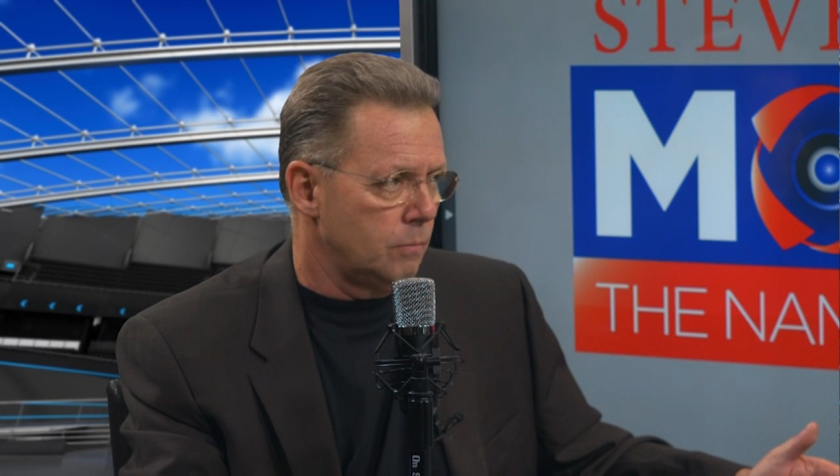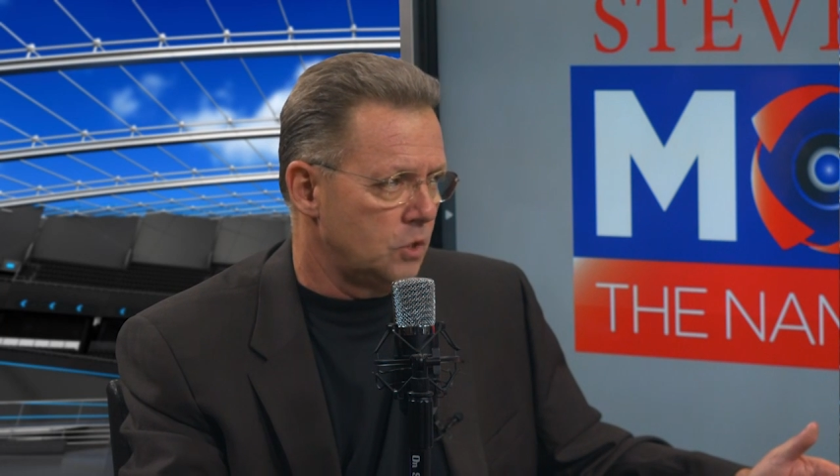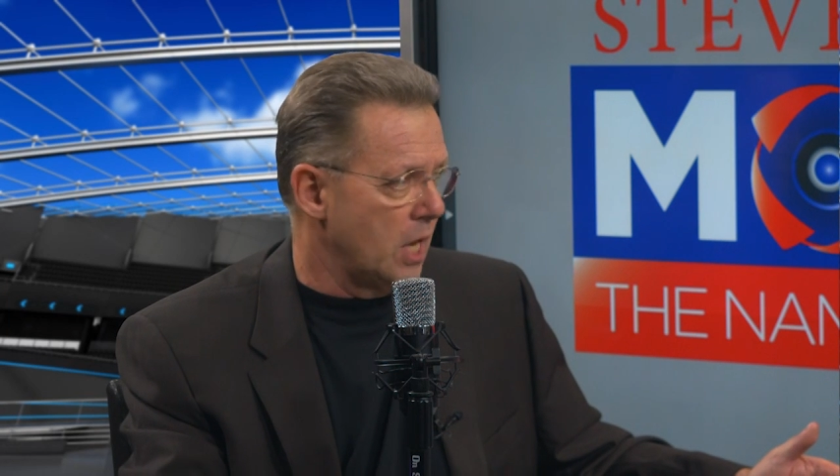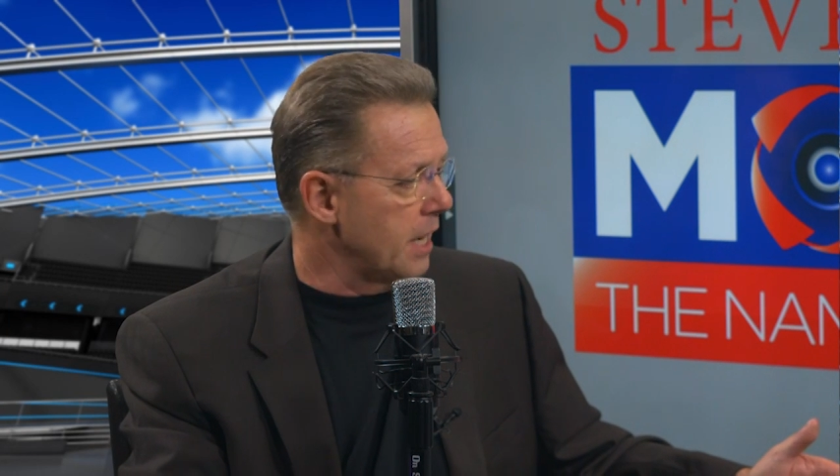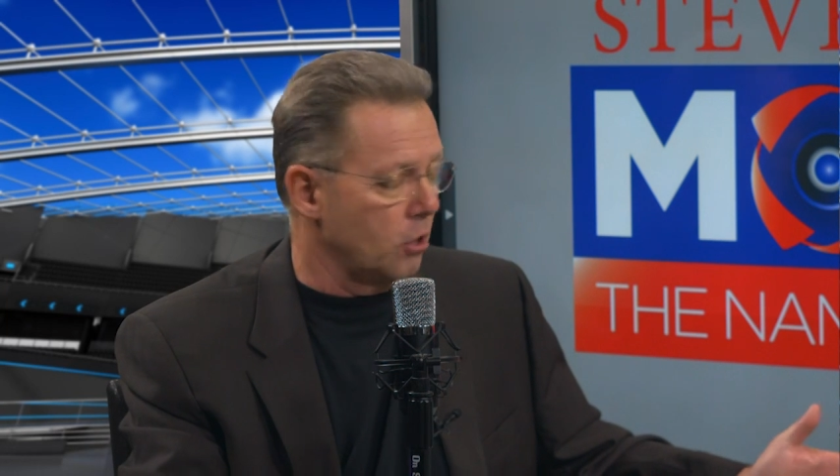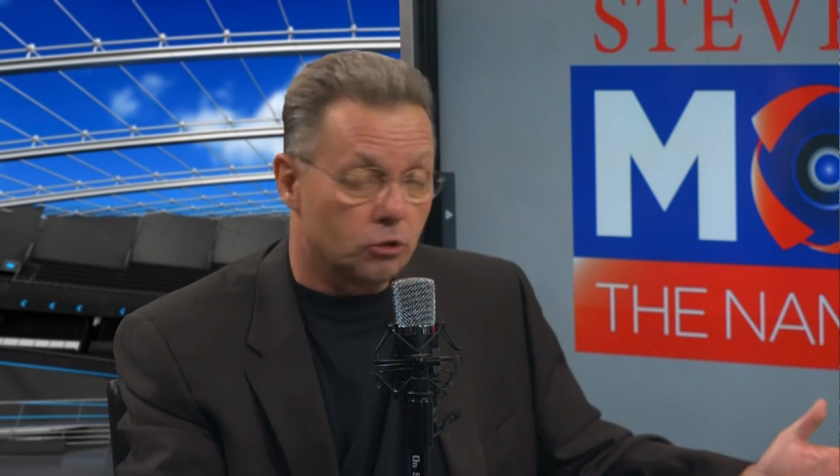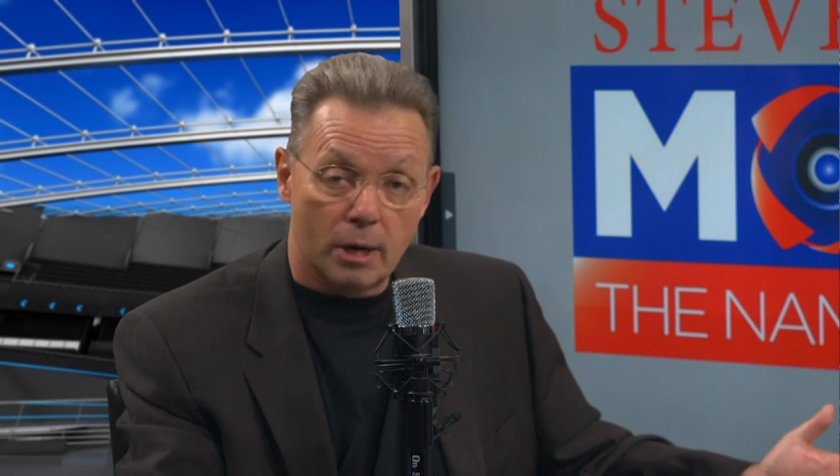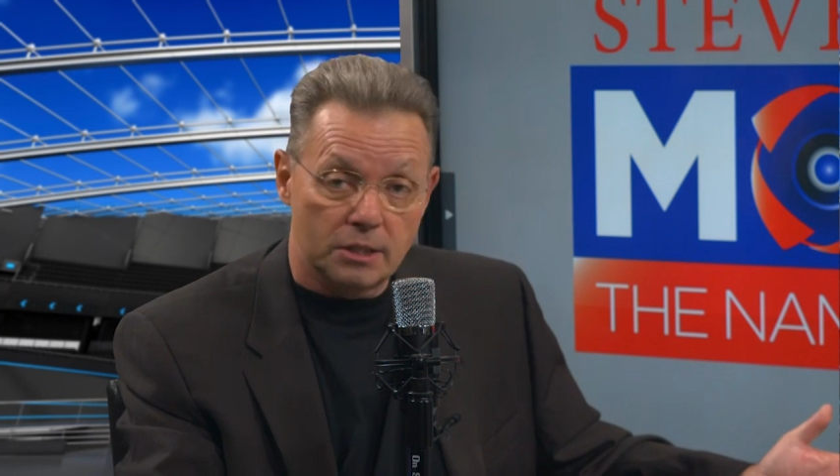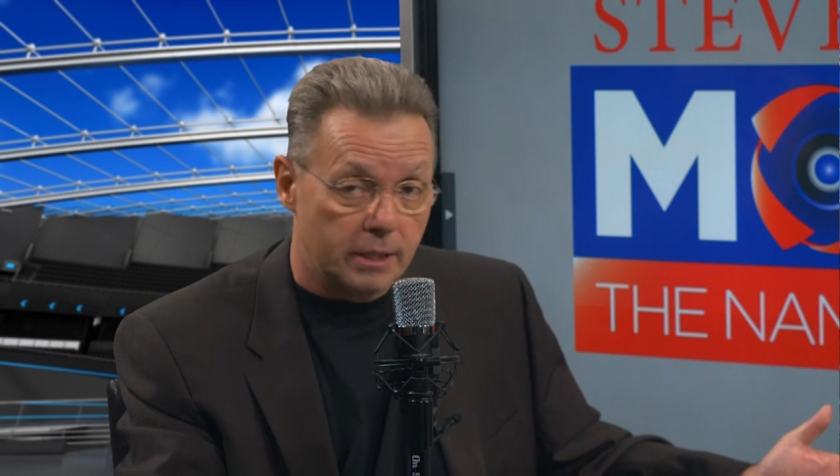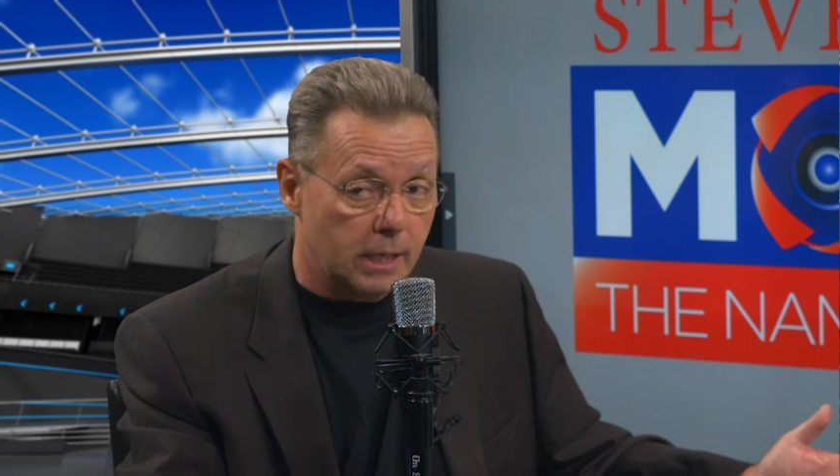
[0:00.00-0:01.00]
It's not
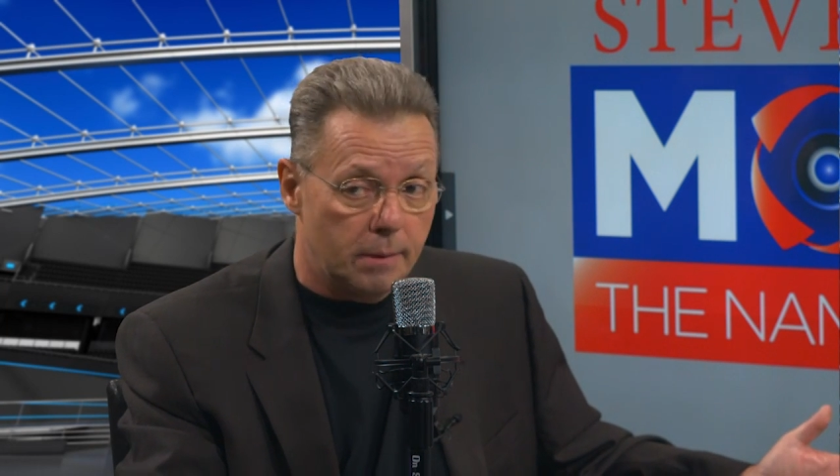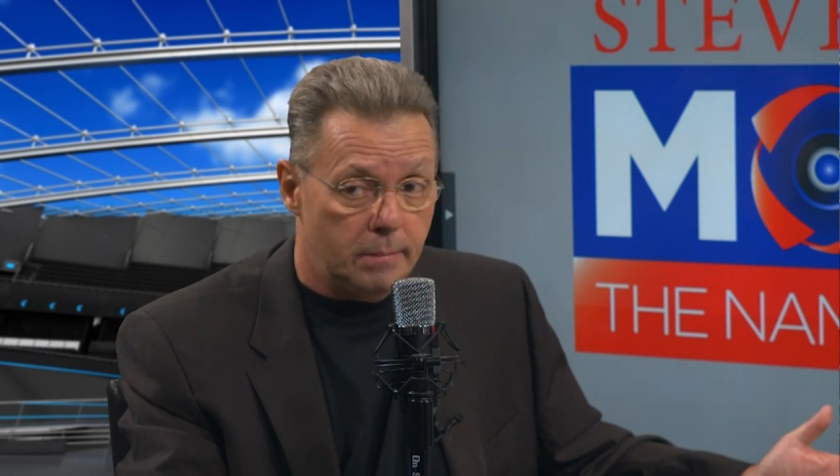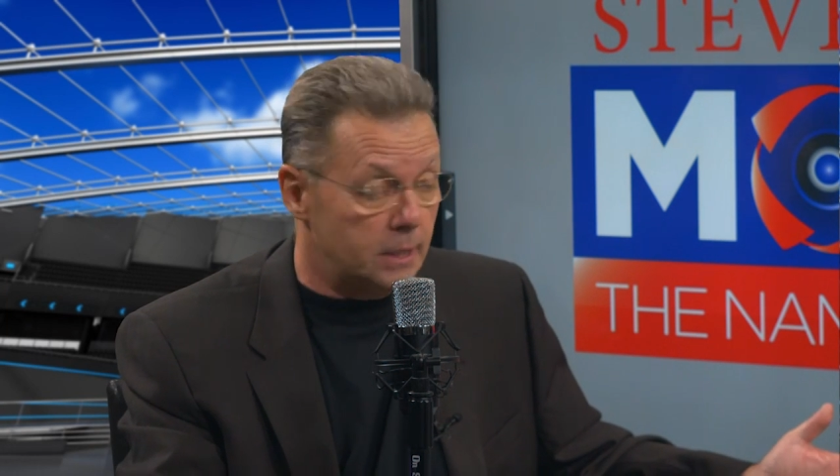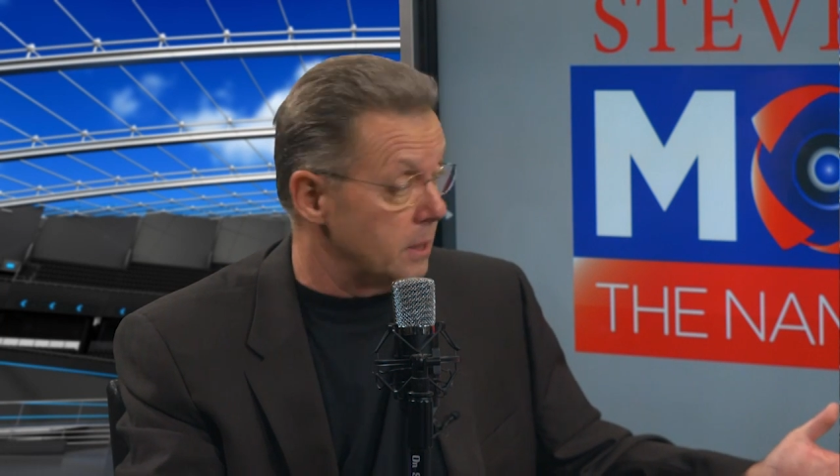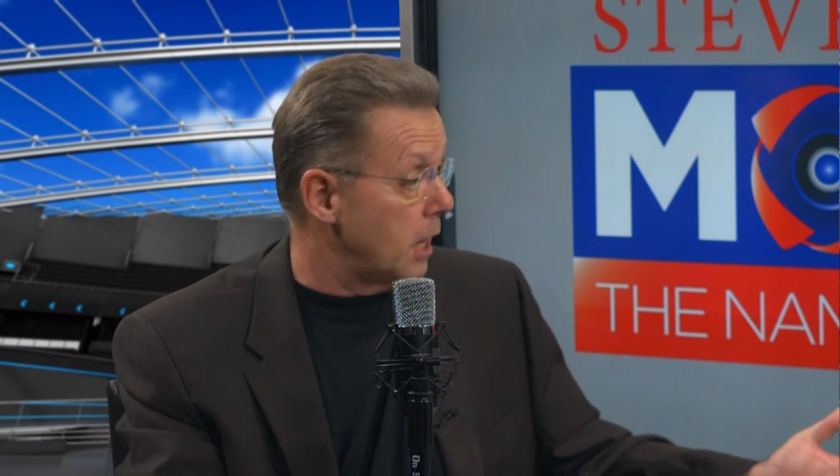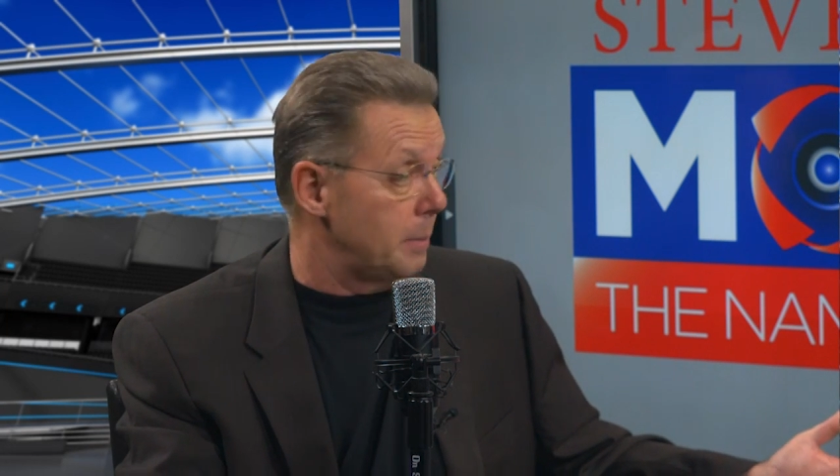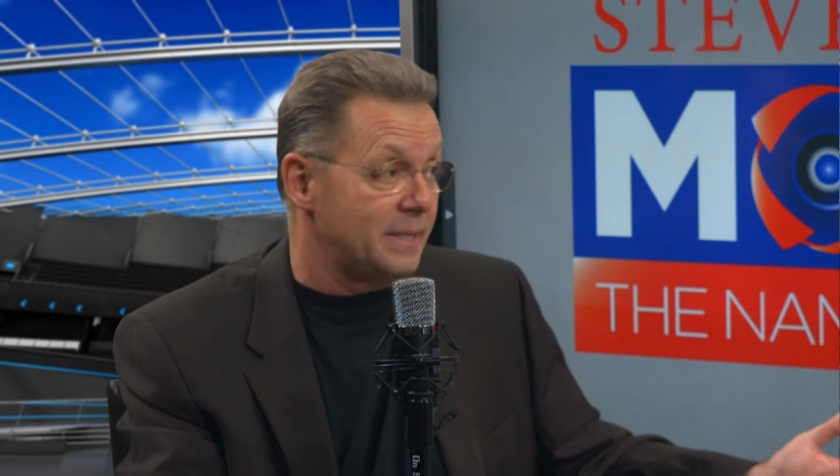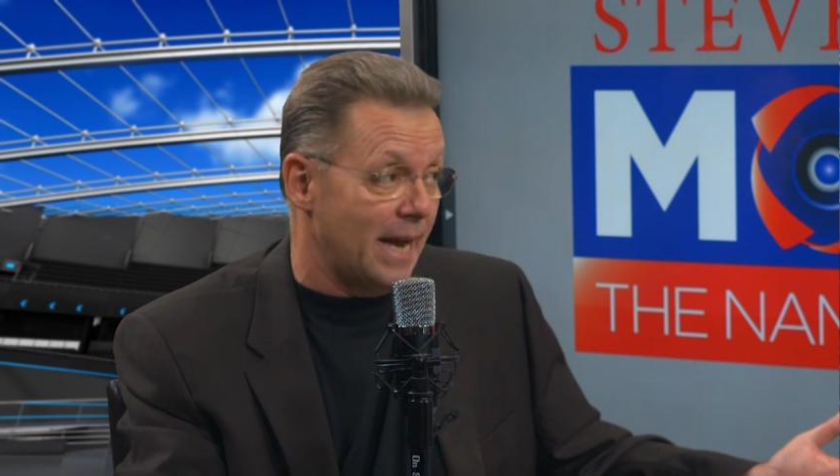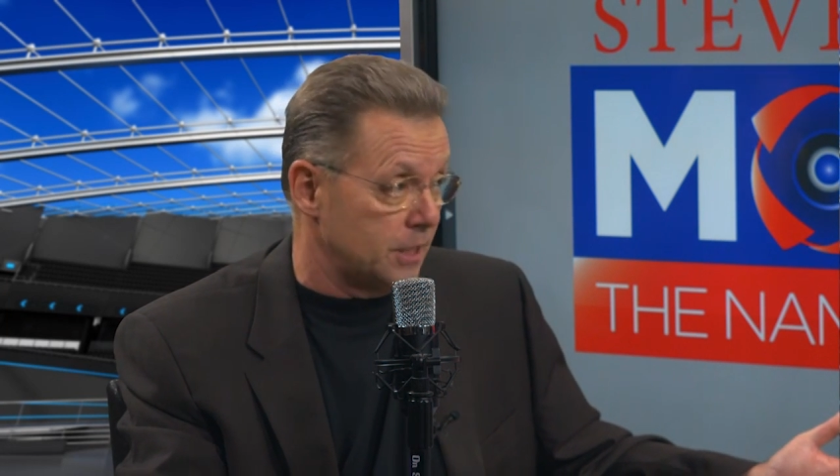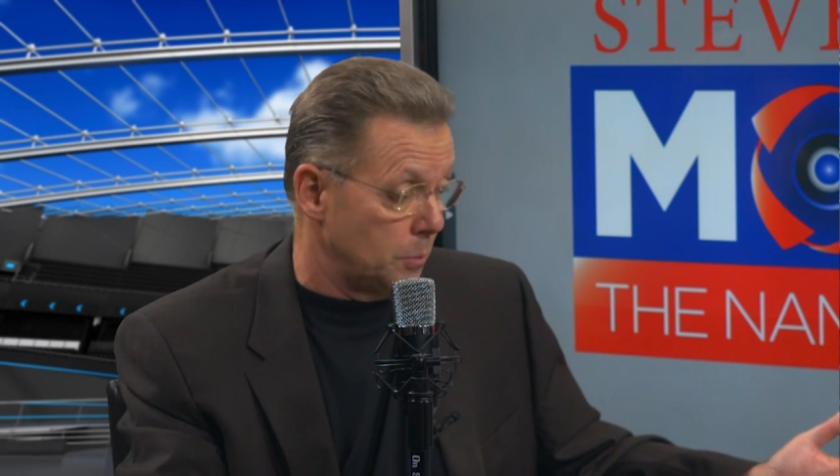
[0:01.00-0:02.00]
characterized as income, it's not going to
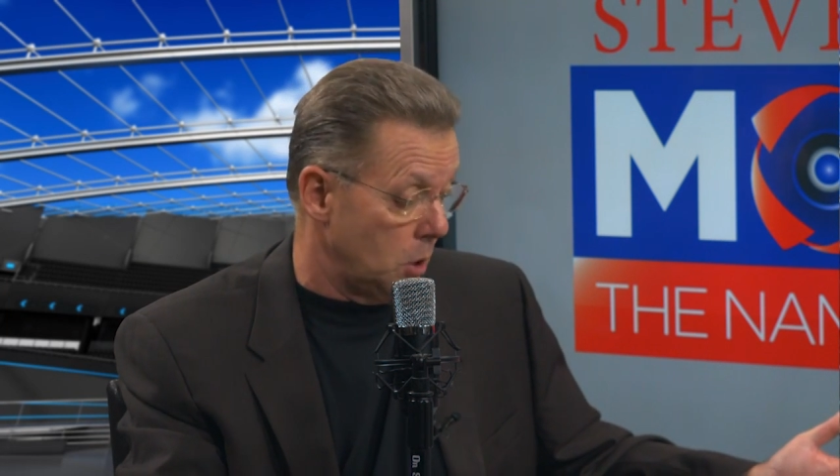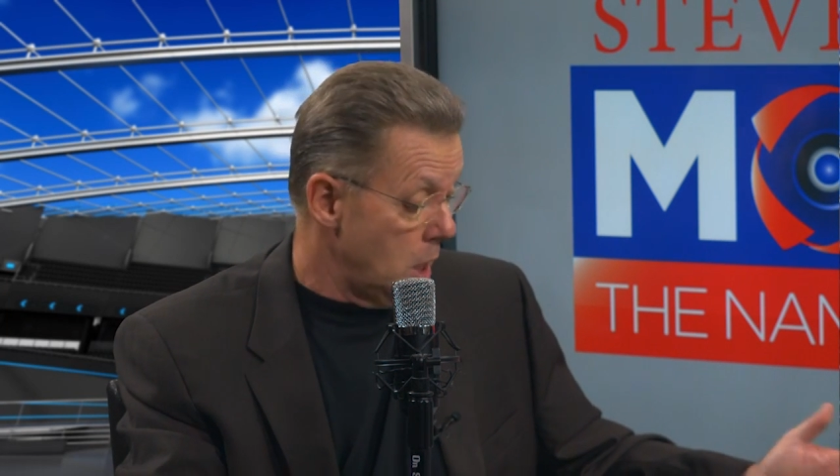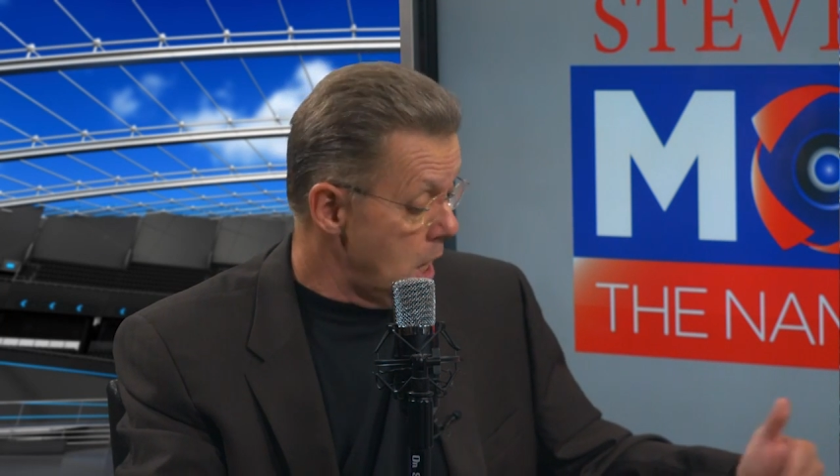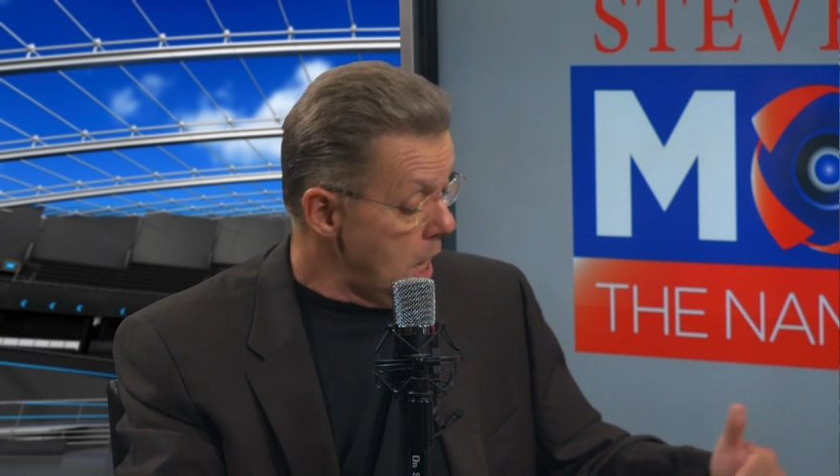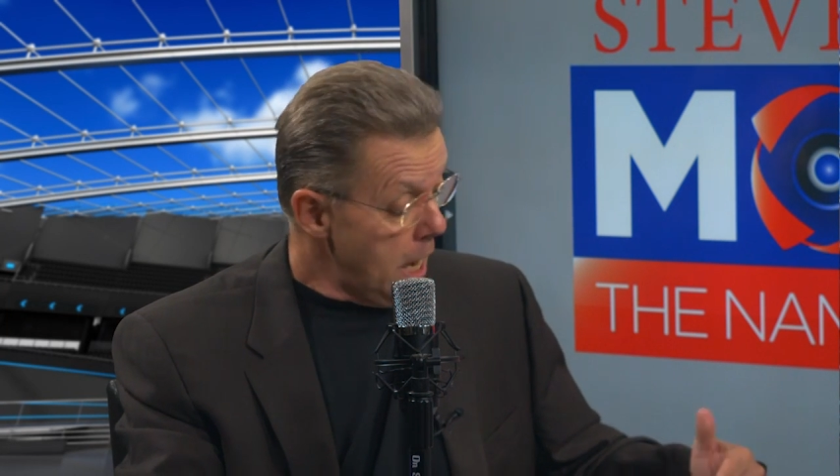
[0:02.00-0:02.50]
be taxable. Correct.